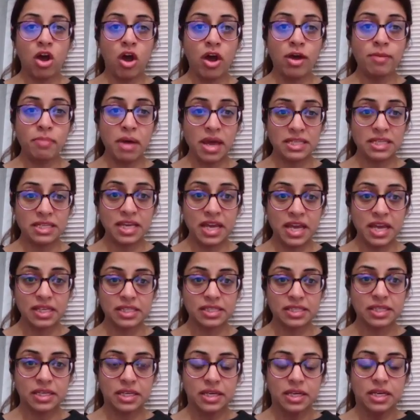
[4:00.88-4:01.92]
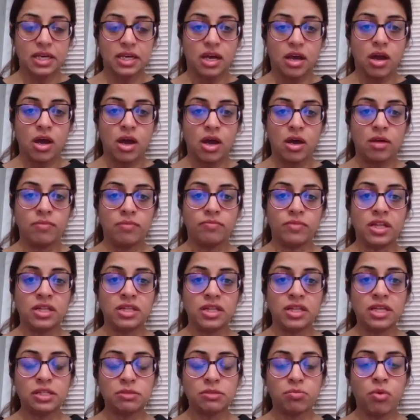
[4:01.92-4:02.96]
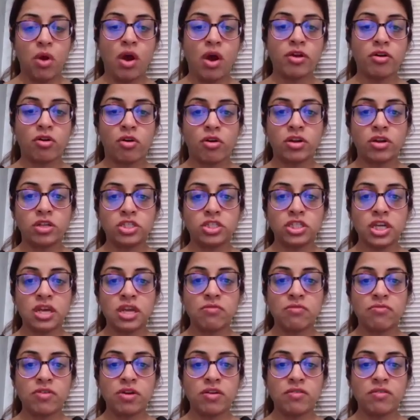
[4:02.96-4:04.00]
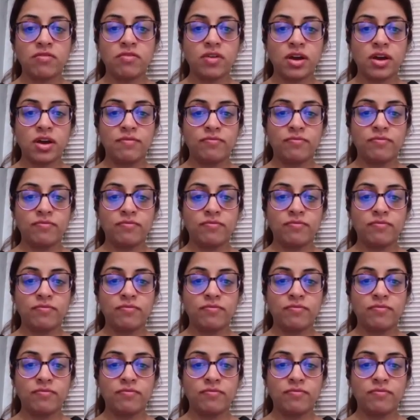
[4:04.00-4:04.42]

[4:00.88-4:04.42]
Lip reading: the diabetics. In this priority, with